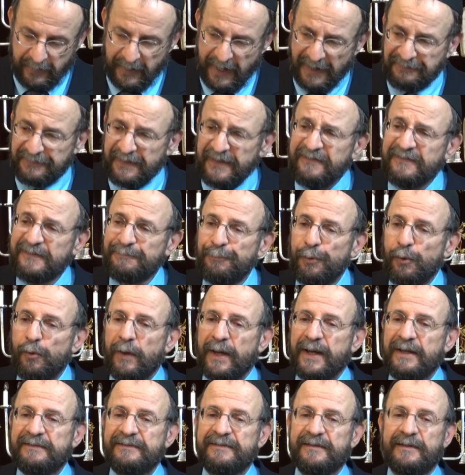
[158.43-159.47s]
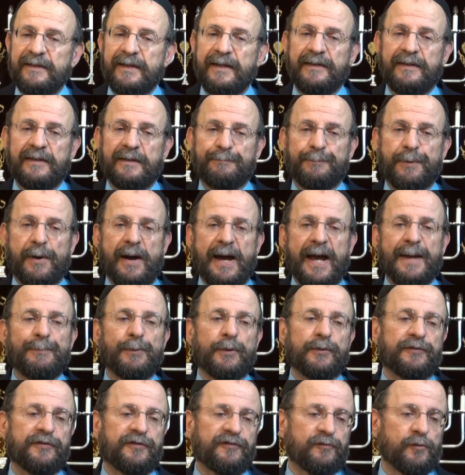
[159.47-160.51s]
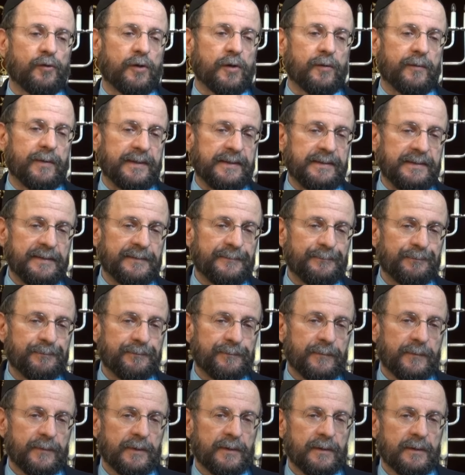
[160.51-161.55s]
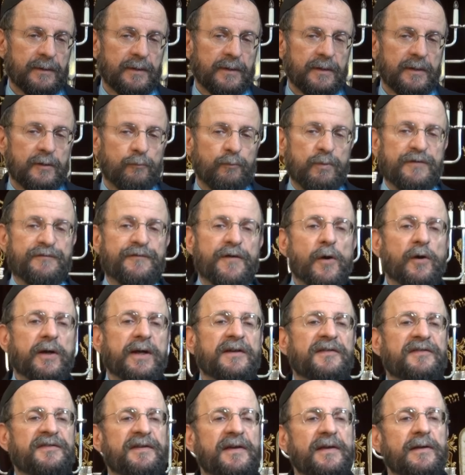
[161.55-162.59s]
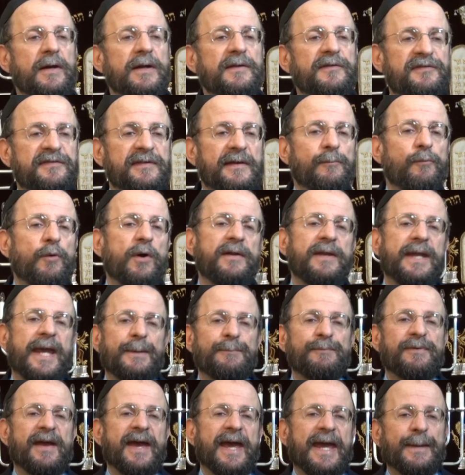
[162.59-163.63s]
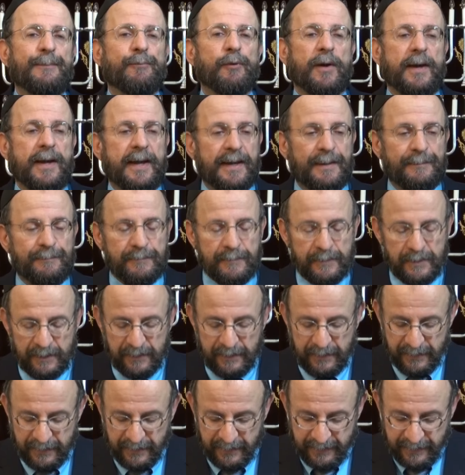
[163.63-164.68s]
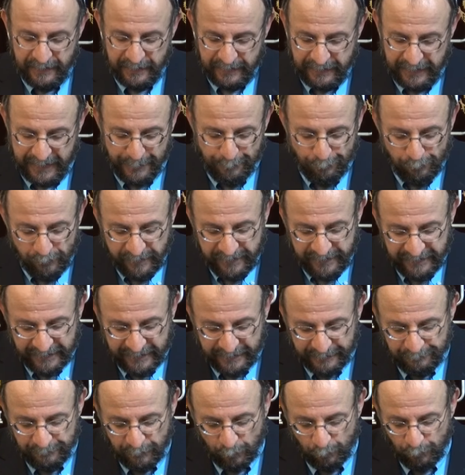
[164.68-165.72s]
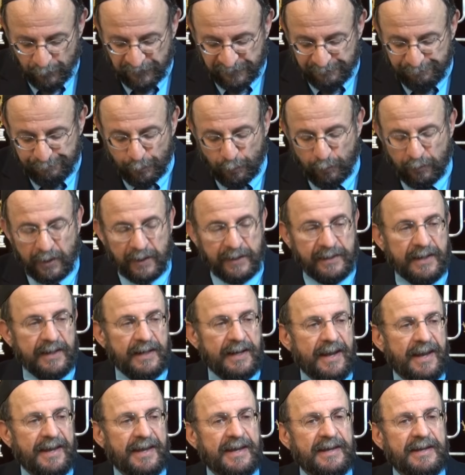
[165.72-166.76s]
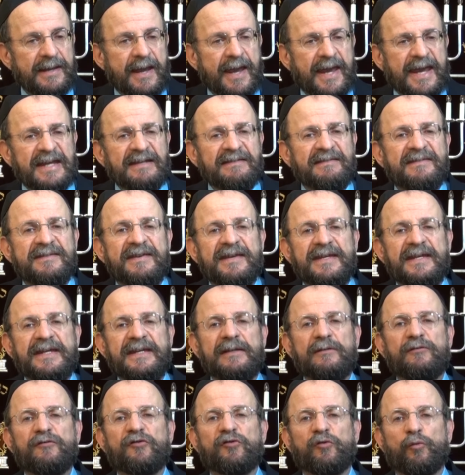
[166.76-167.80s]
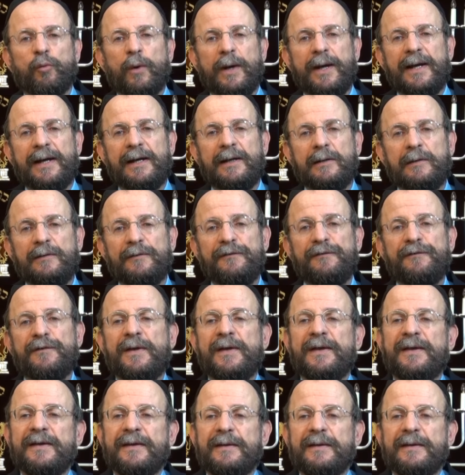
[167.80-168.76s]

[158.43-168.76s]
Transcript: At this point in the Bible story, we focus in on someone named Abraham. Abraham was born in 1812